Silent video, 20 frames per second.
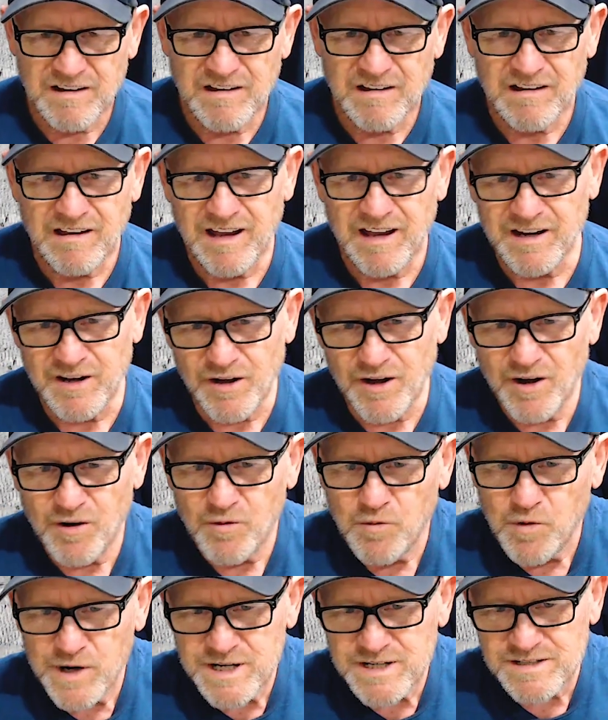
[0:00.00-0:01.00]
and
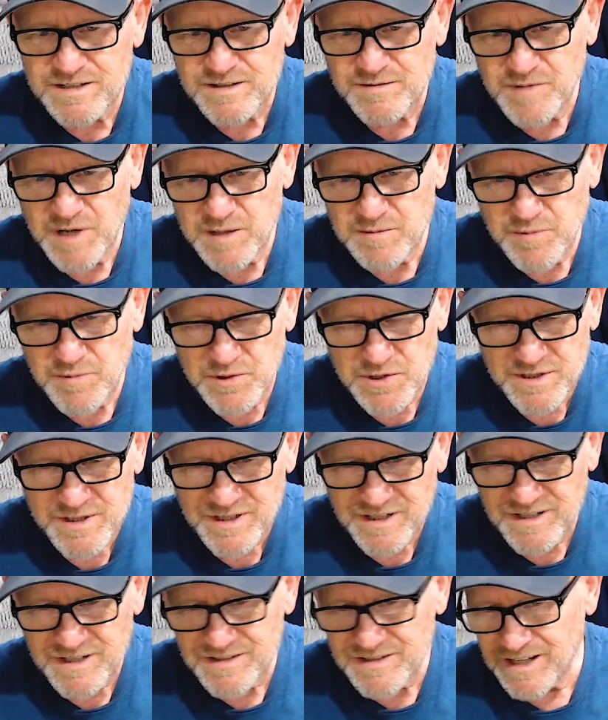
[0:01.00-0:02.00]
not waste them by pushing
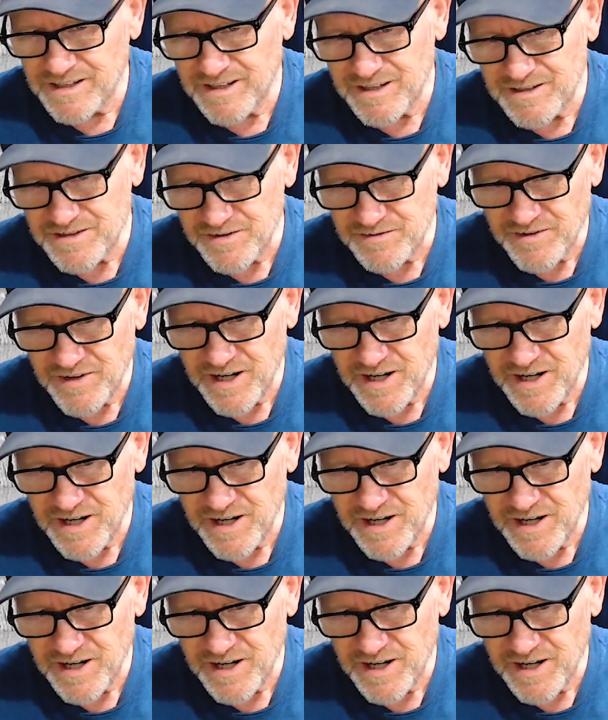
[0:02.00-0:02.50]
it, because that doesn't